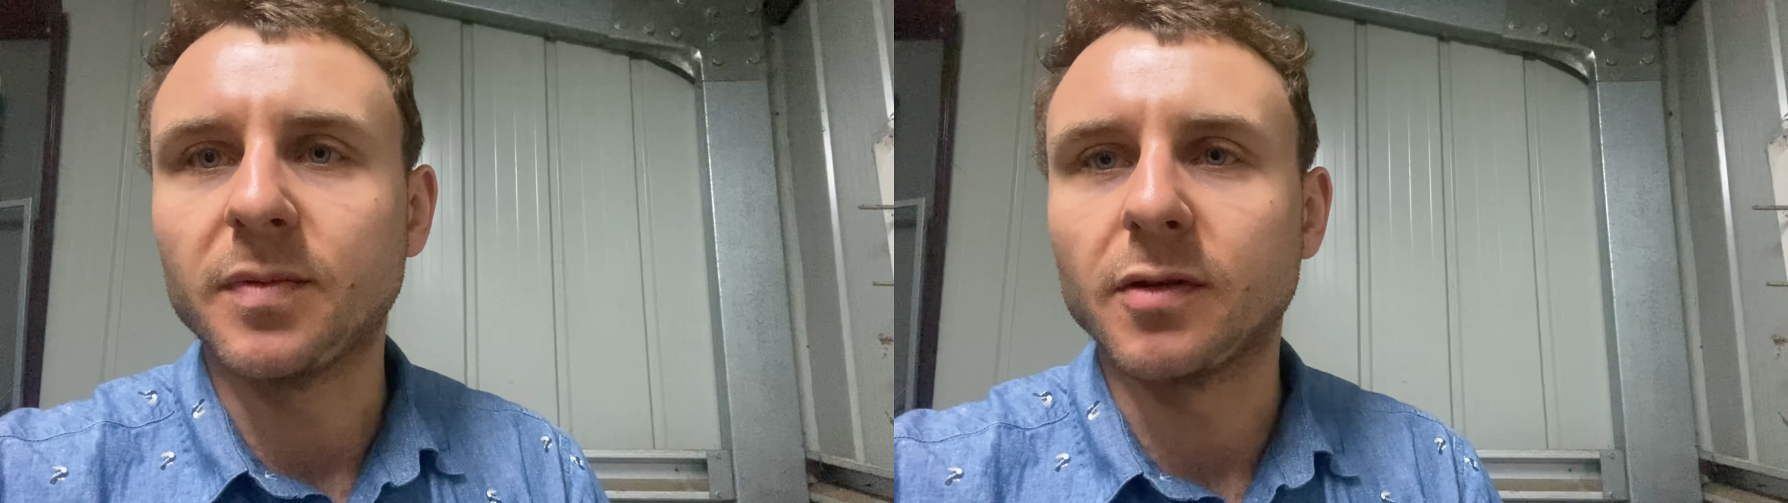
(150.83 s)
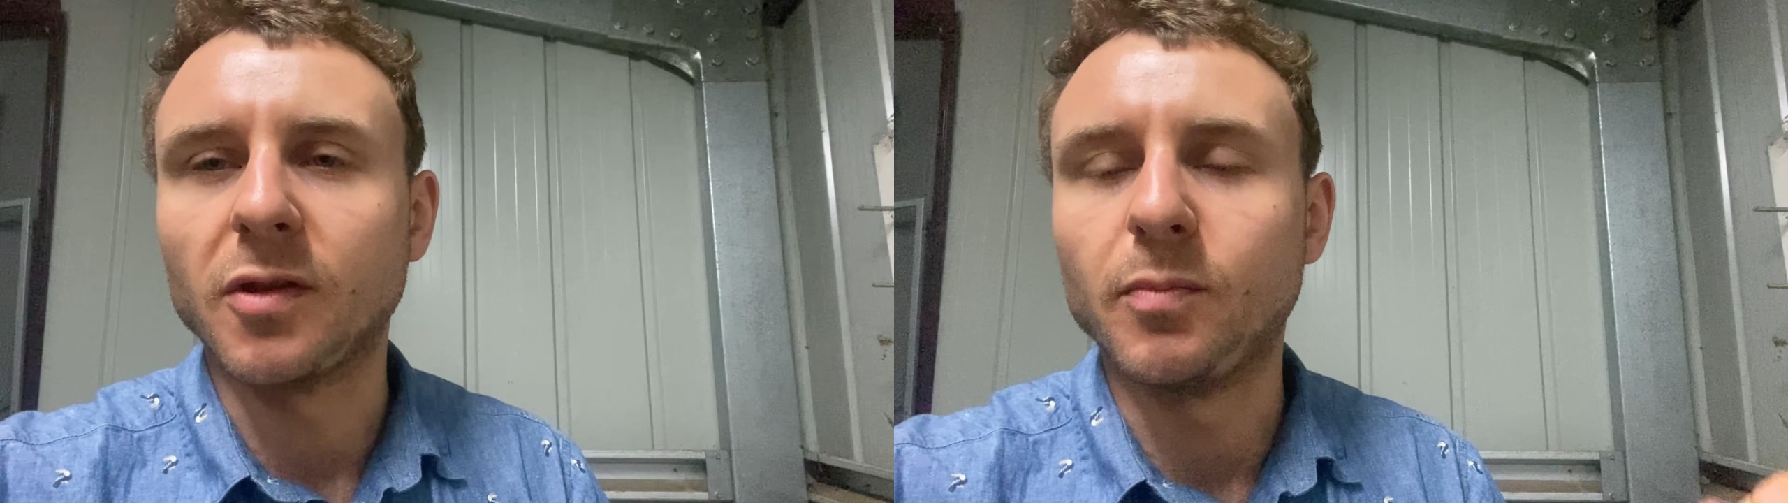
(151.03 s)

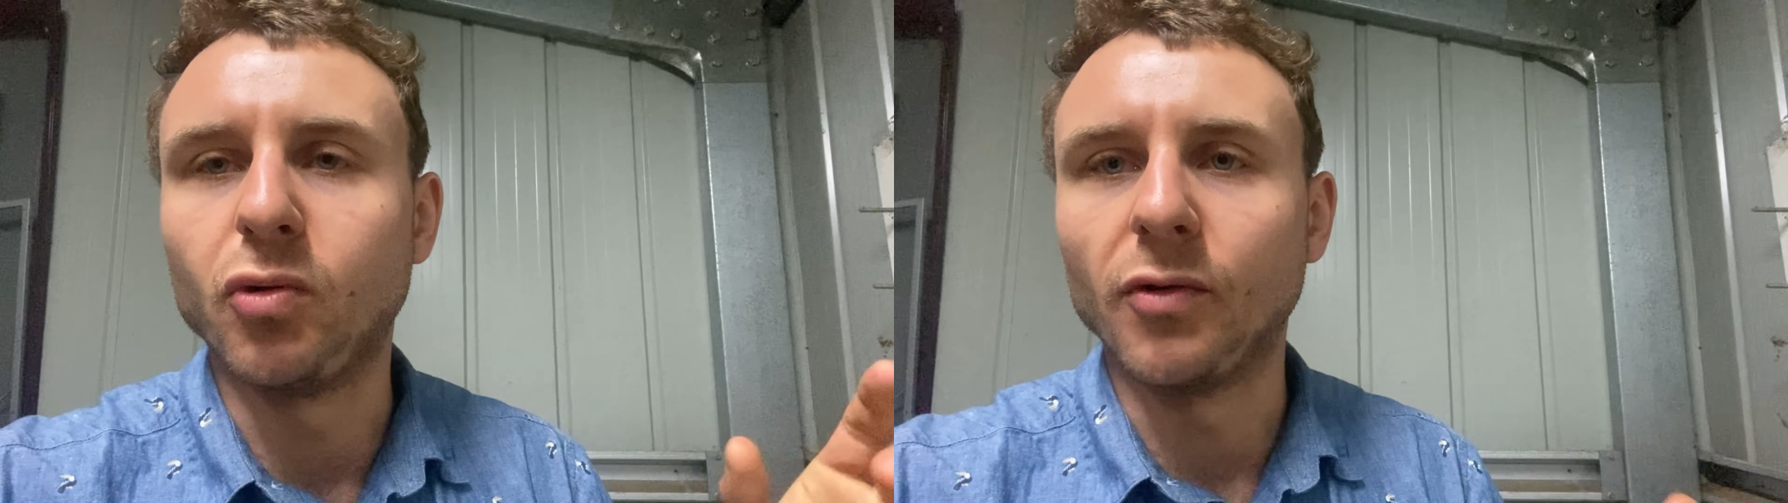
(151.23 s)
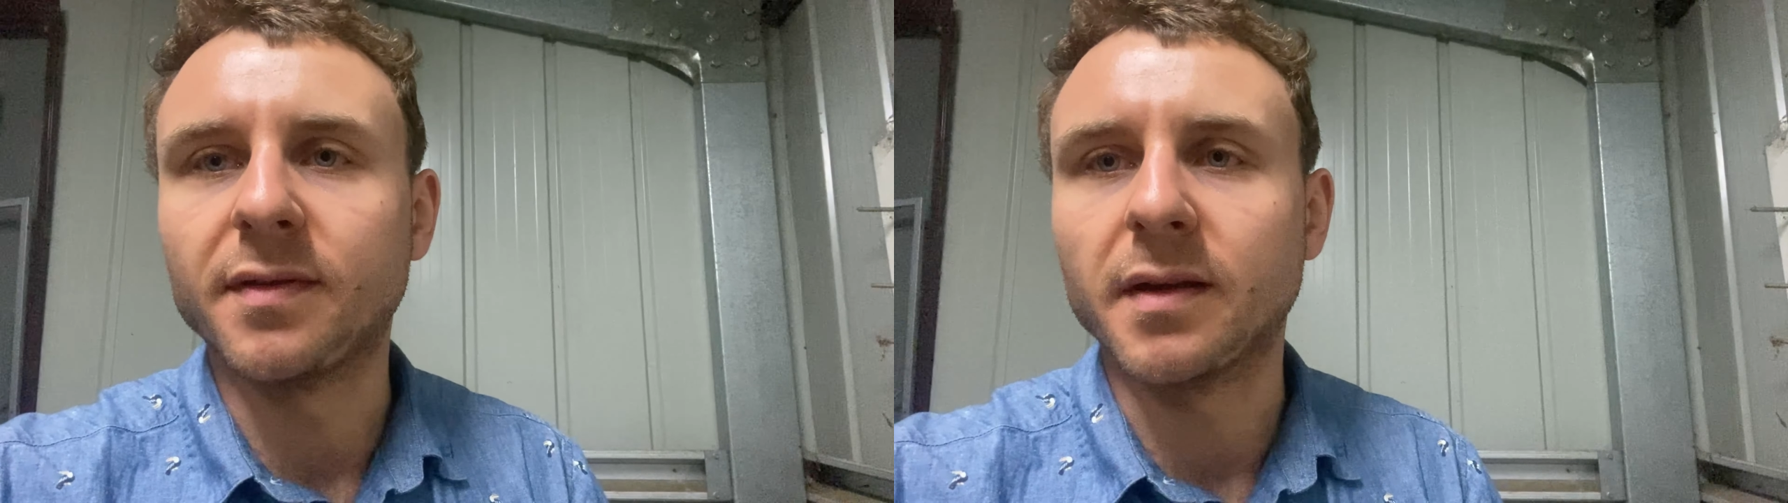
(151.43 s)
so the
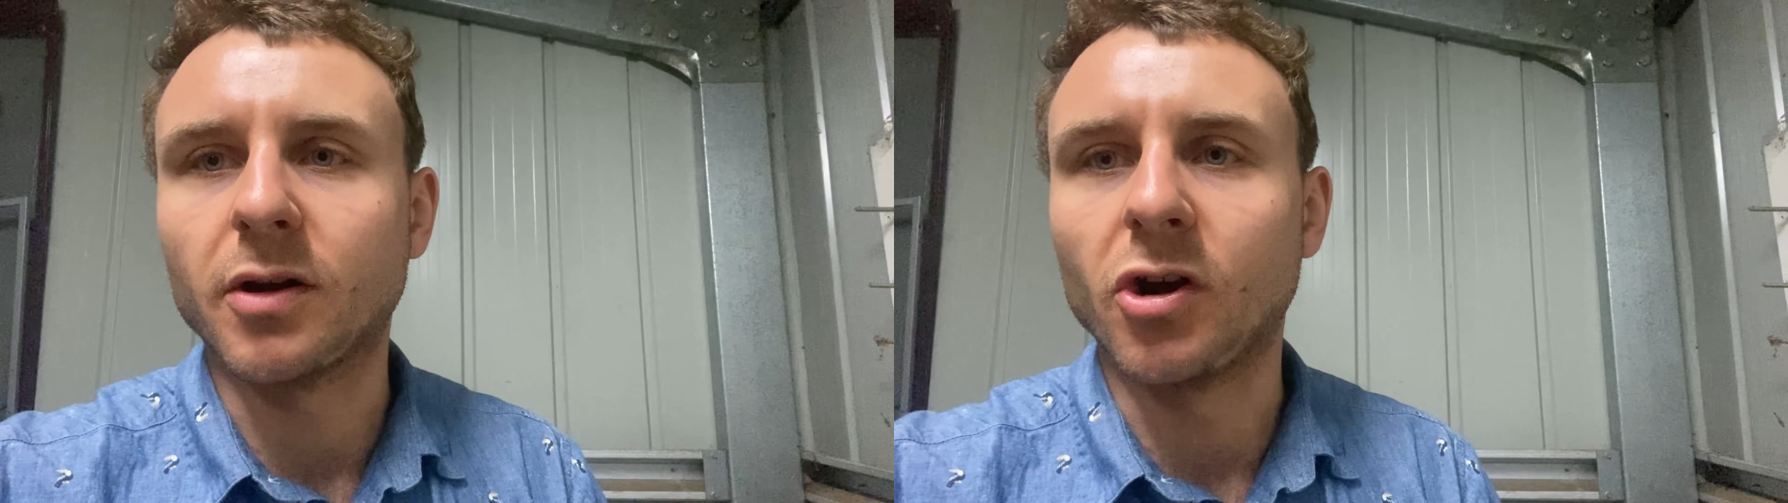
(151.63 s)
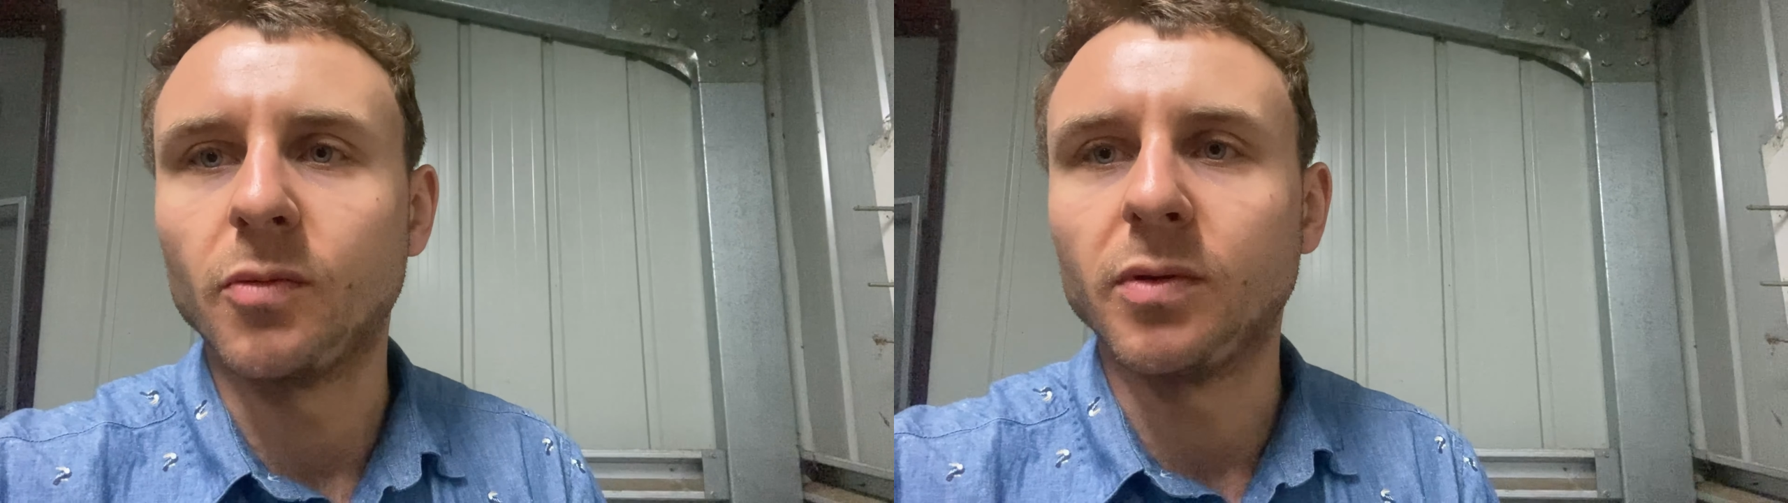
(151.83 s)
ports that
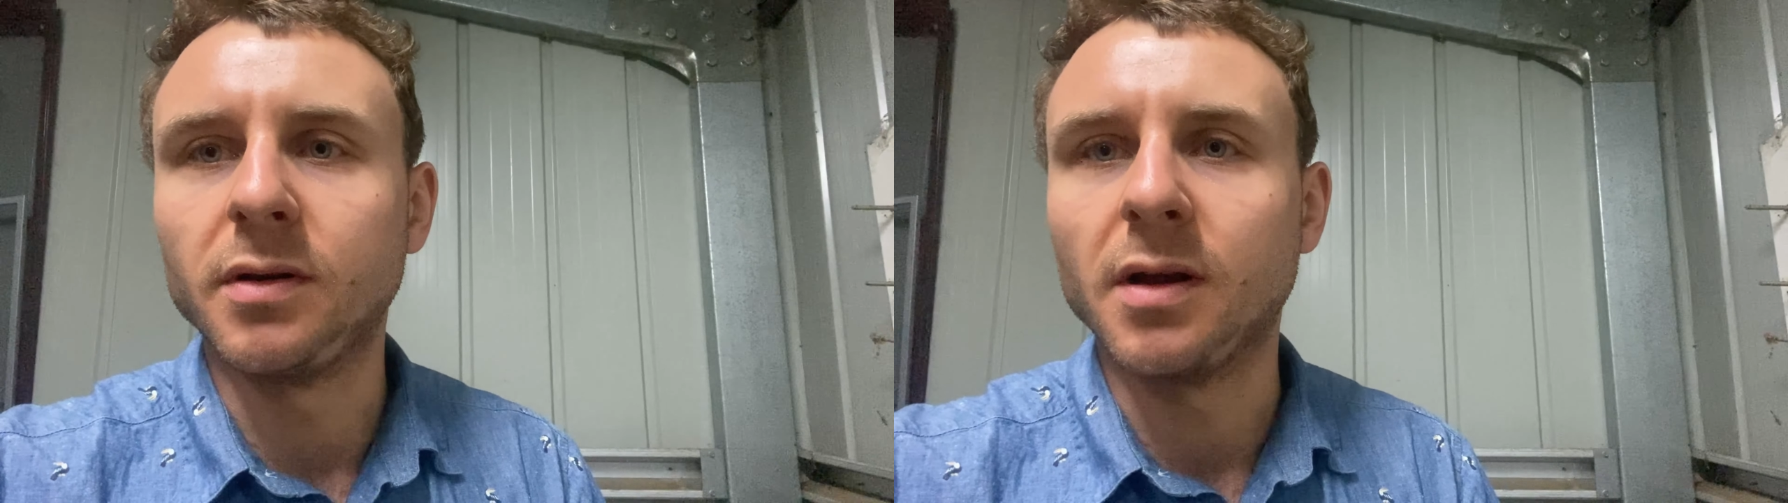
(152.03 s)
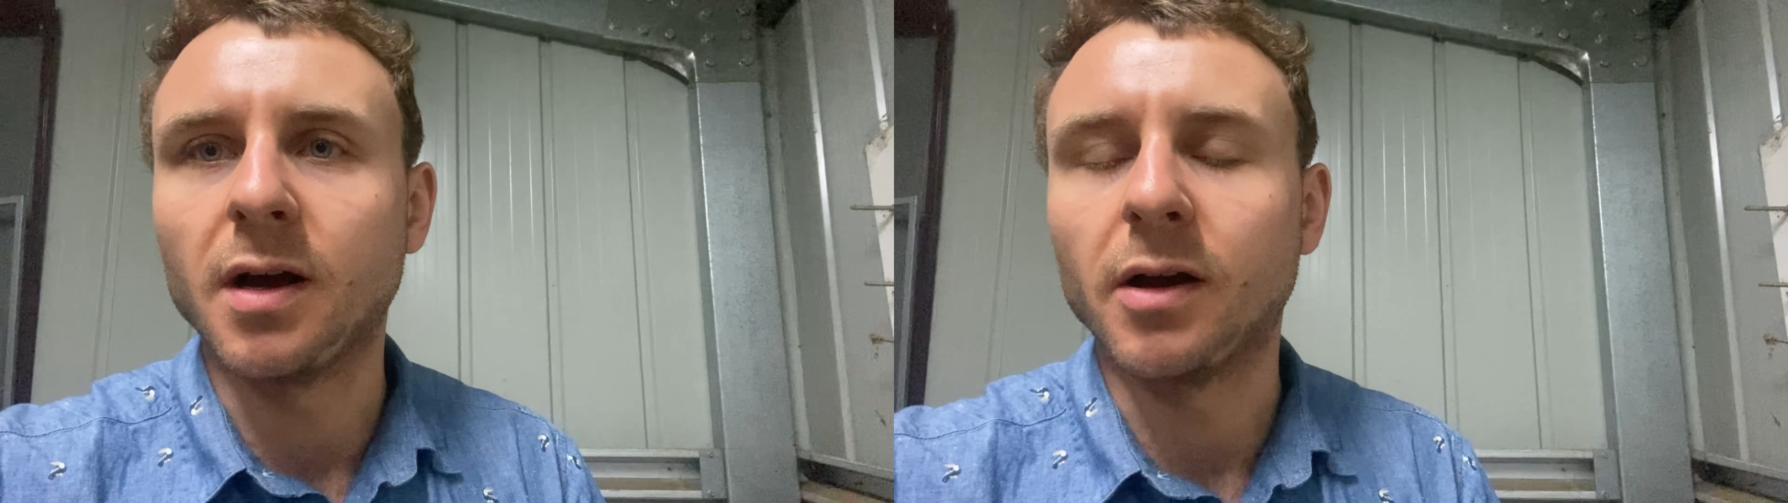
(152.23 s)
are
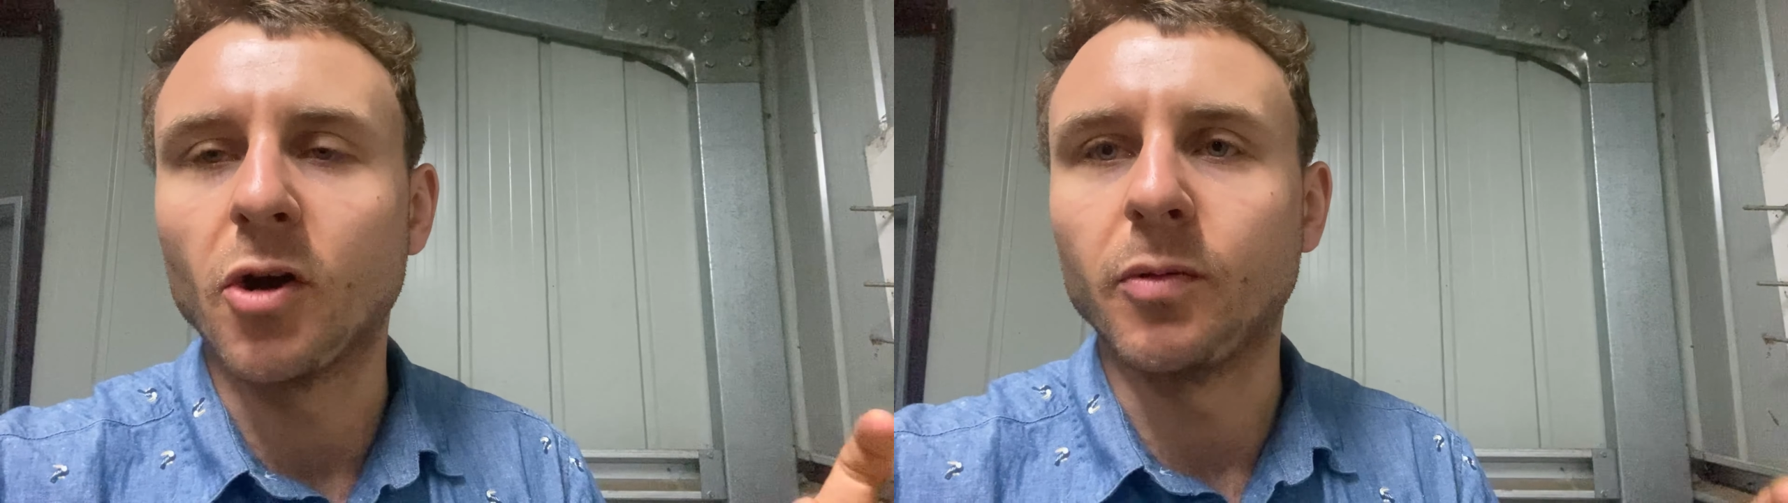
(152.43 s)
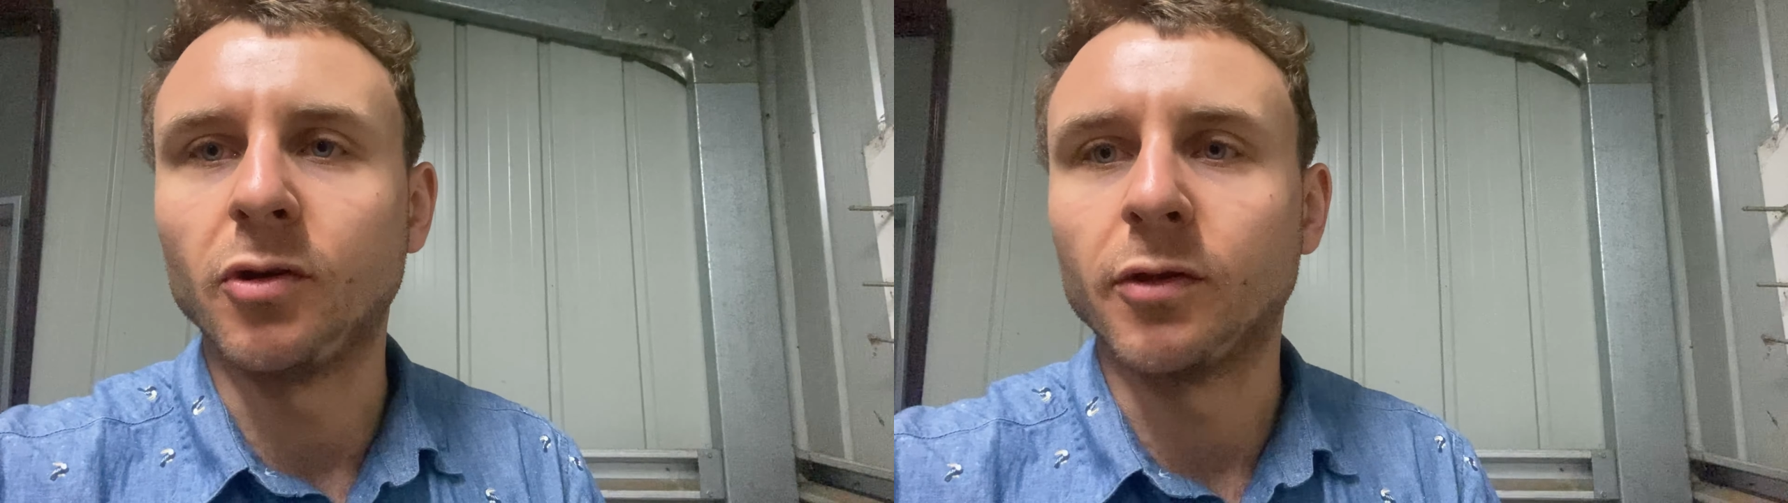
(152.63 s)

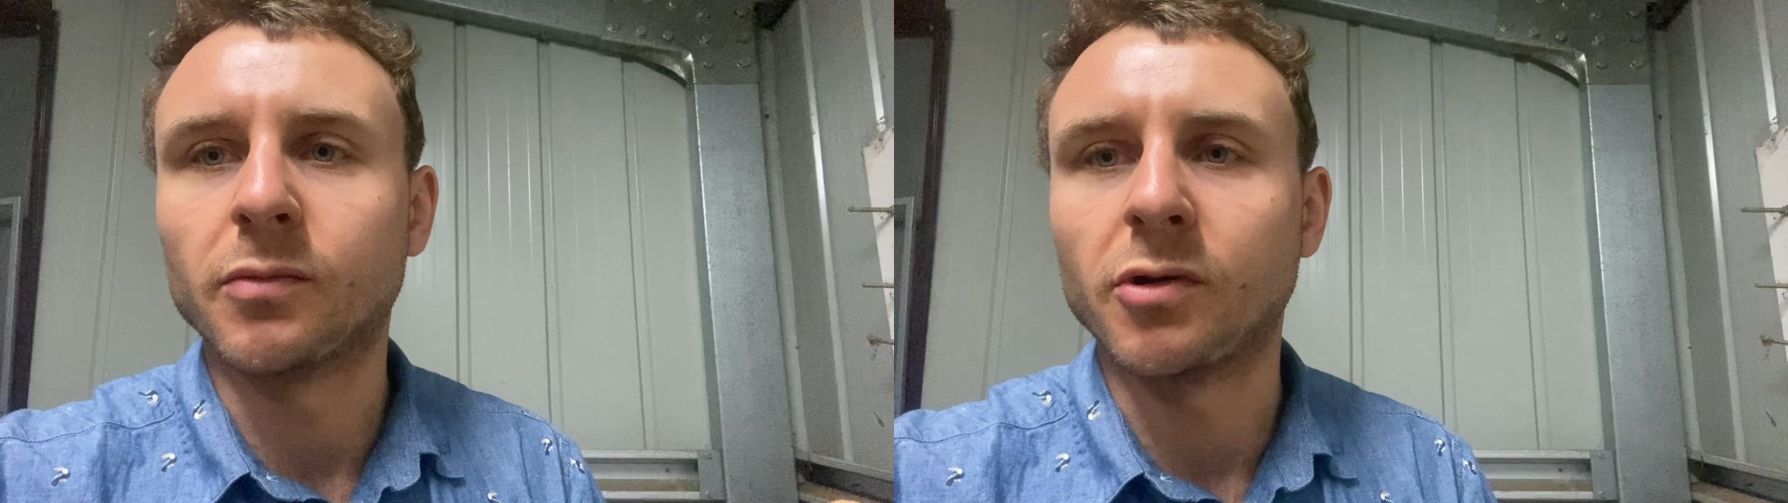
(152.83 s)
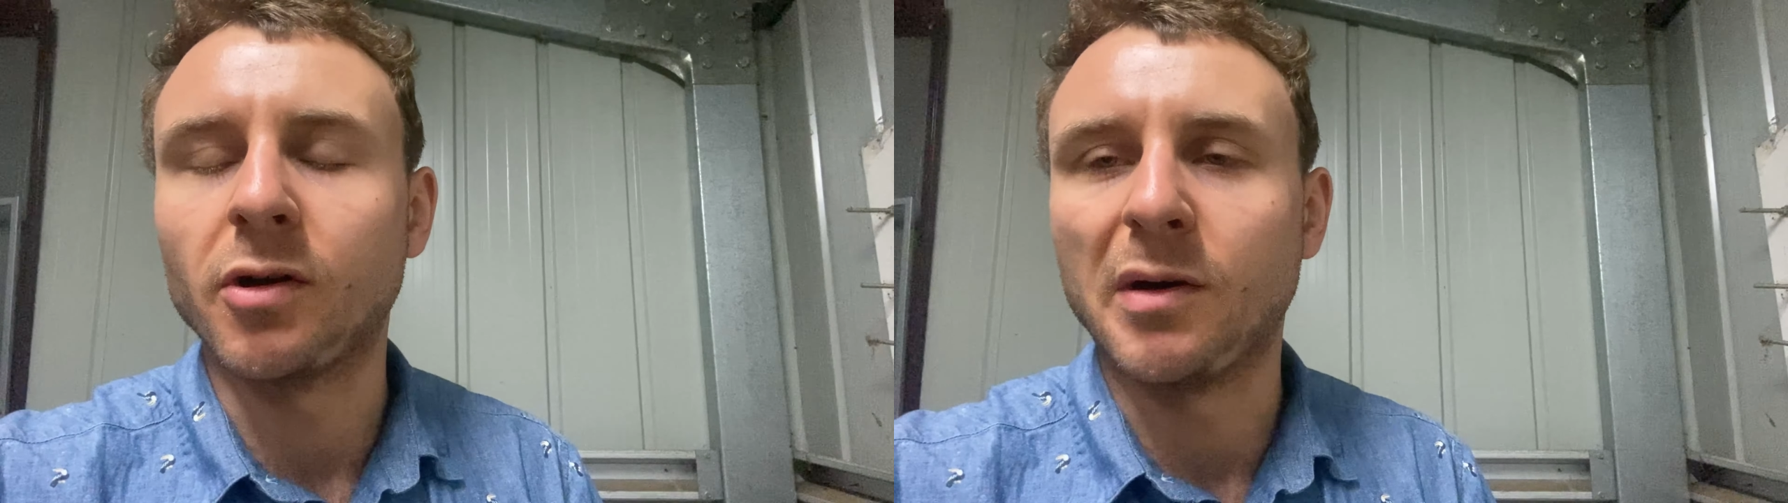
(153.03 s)
open on the wrong